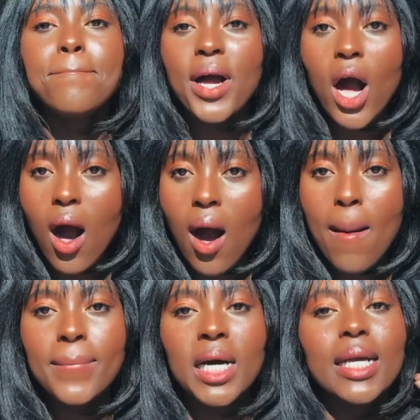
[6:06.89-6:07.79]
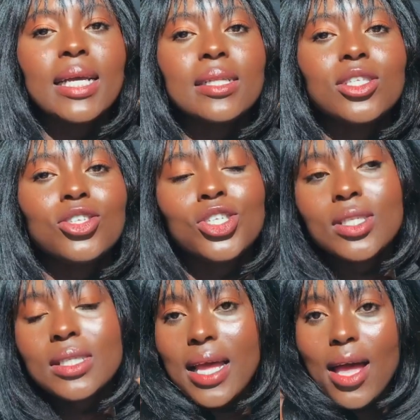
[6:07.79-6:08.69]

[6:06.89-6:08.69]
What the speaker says: bomb, it's just